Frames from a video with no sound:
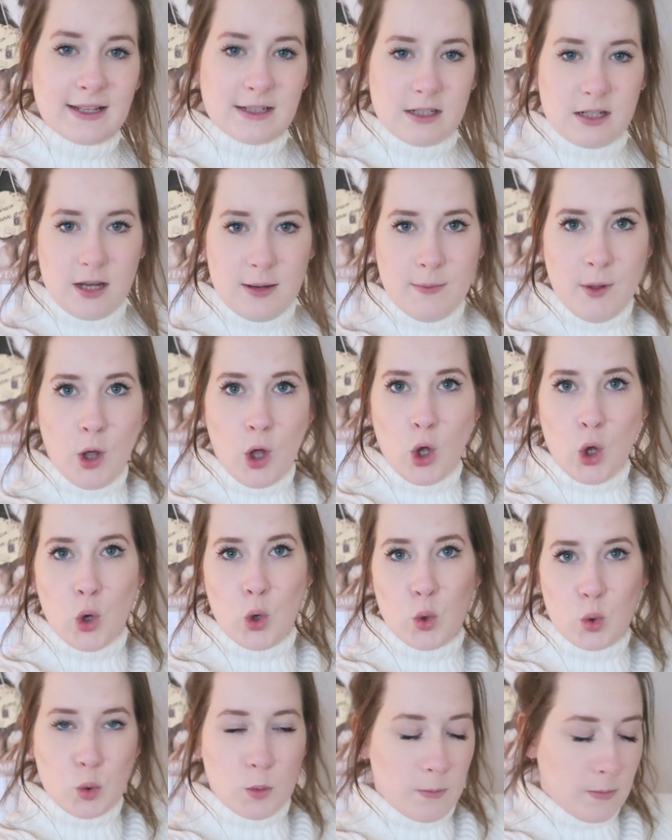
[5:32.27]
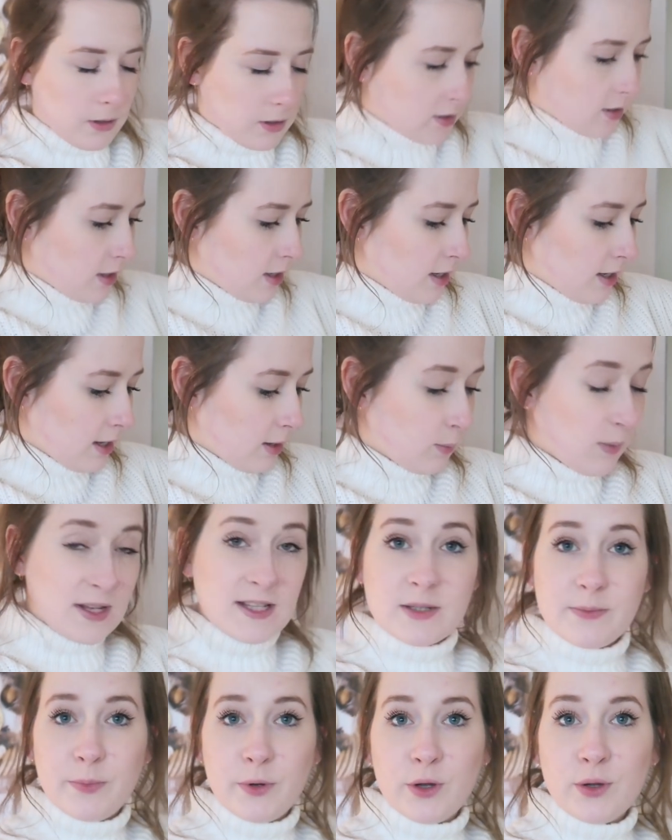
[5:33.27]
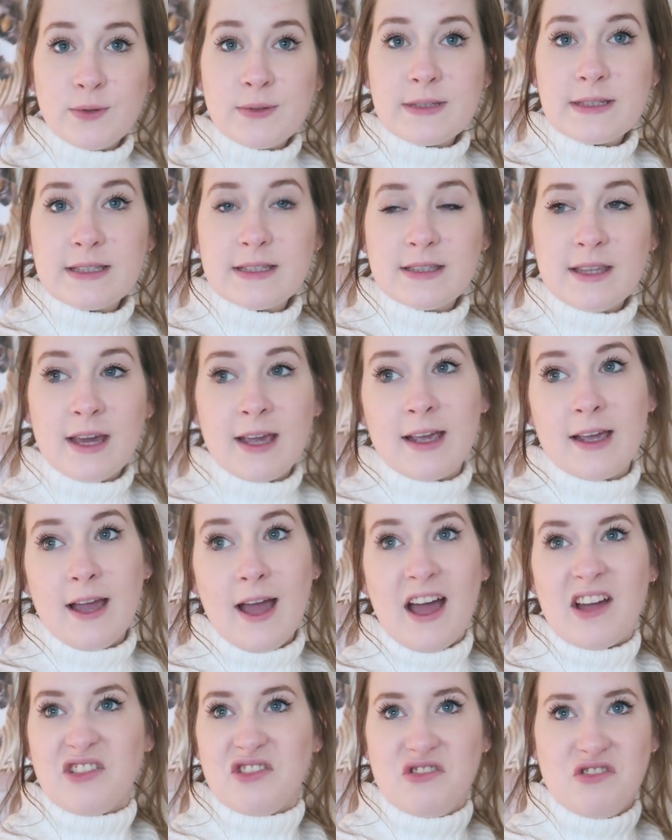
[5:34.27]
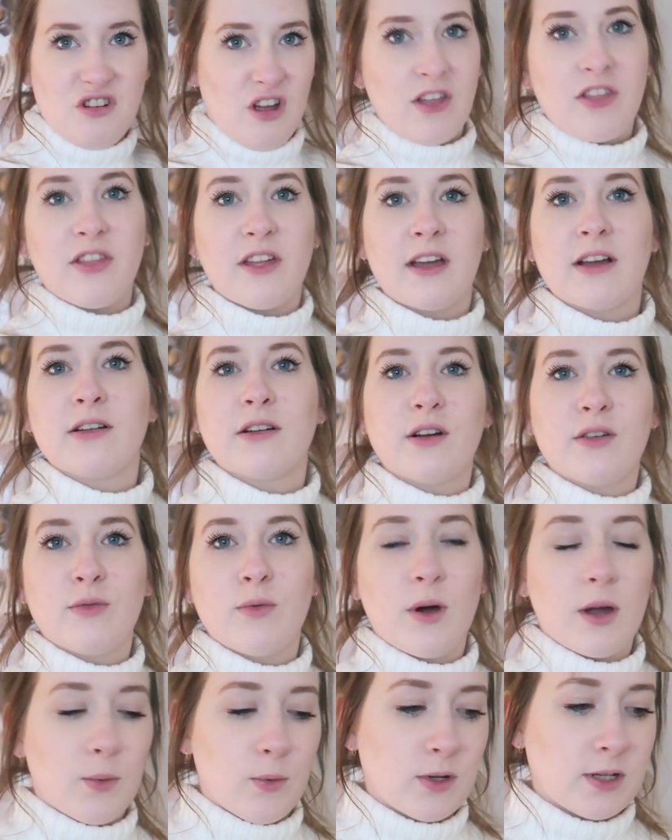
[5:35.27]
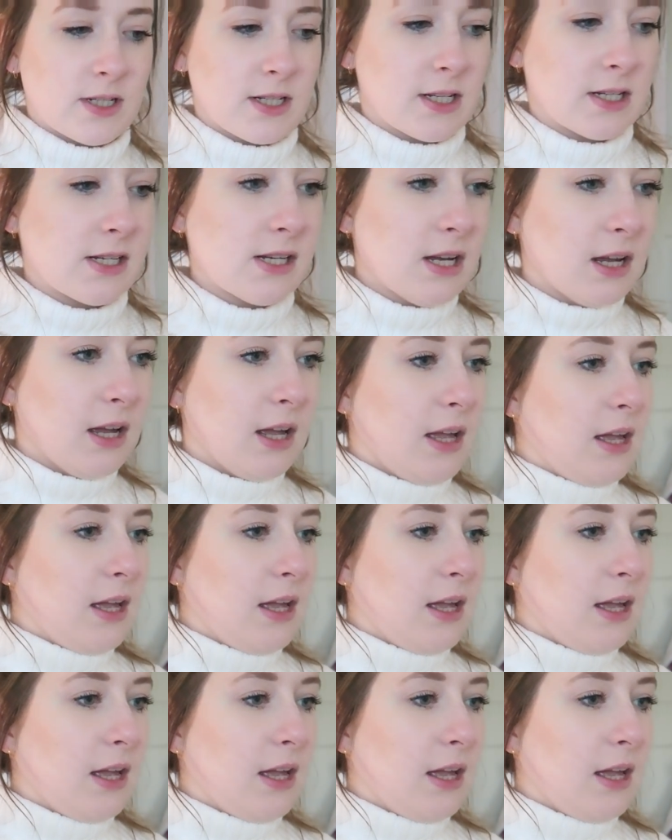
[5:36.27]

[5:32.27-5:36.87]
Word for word: and I'm home went to Boots, they had nothing of what I wanted.